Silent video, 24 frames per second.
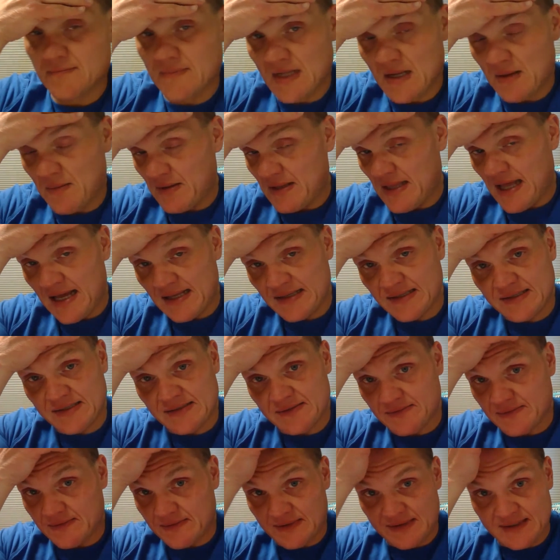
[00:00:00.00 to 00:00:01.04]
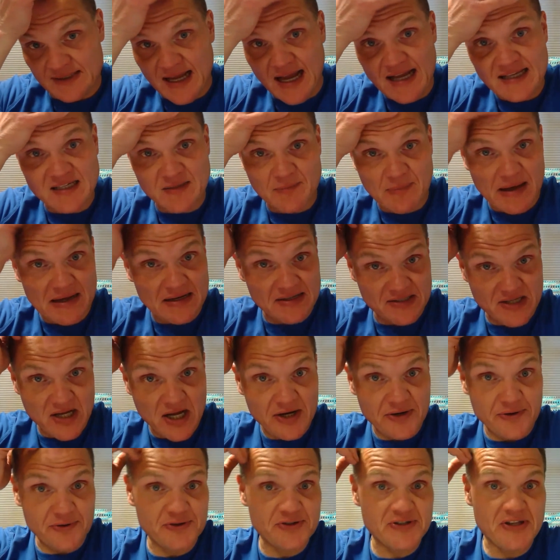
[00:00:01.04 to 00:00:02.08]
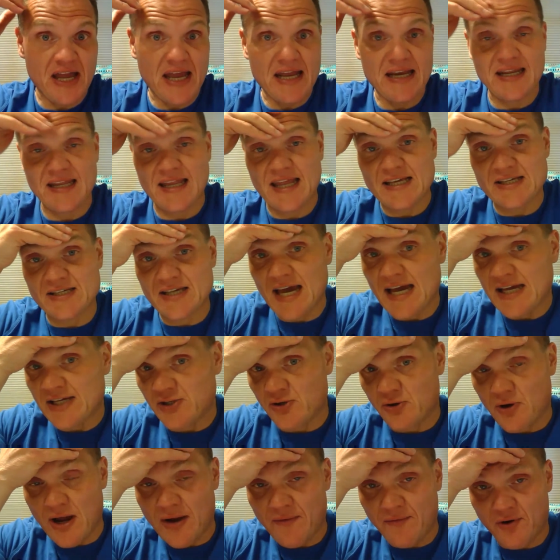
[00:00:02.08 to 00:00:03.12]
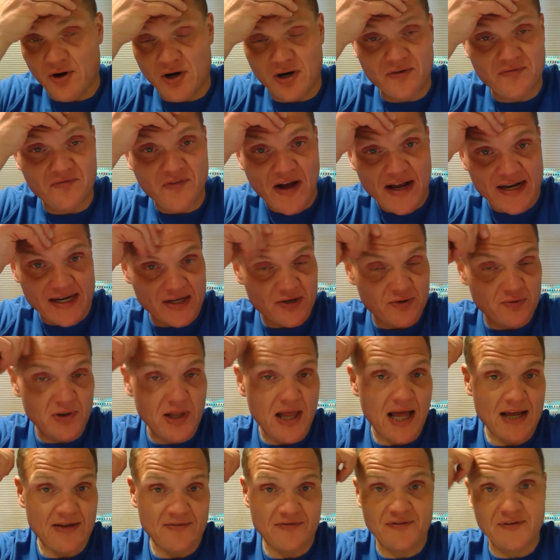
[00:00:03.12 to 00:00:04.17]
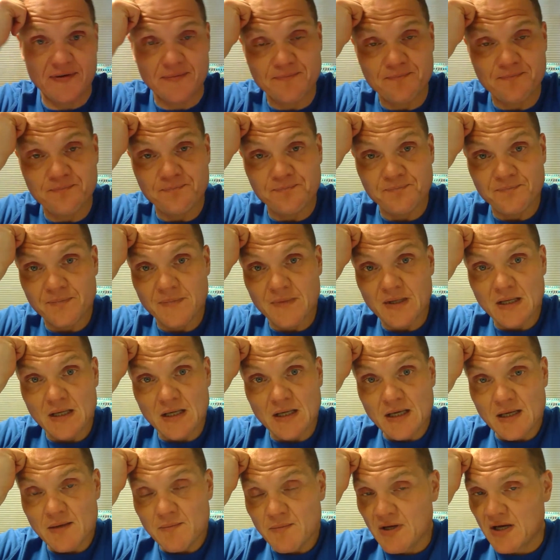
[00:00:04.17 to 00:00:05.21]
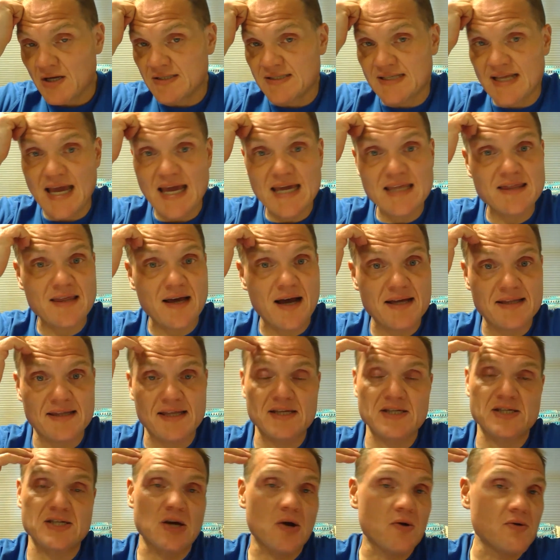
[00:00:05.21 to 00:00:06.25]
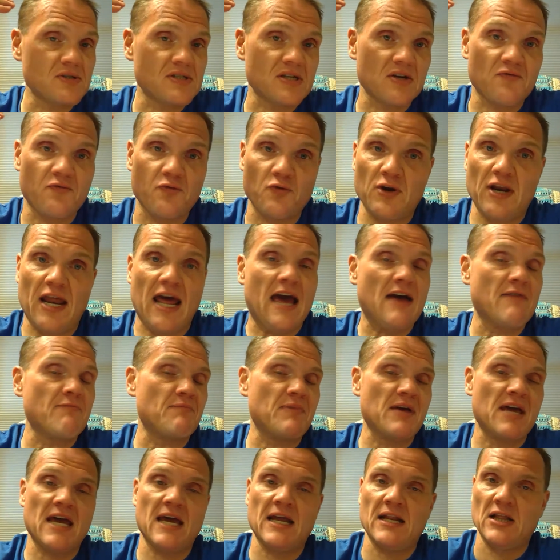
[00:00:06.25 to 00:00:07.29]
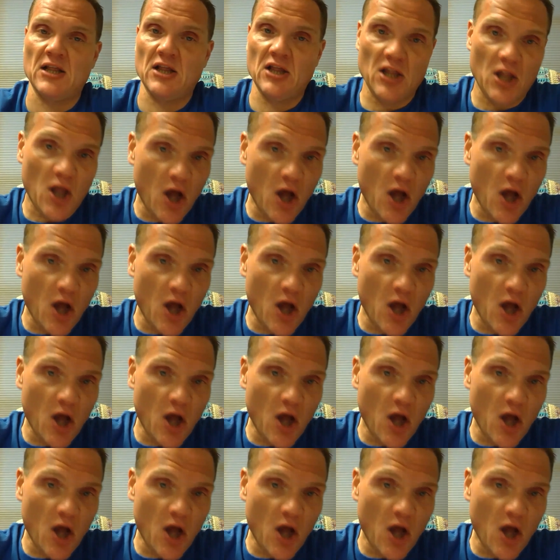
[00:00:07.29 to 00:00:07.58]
That's about as understated as you're ever going to find in your life. Because they thought that Joseph would have been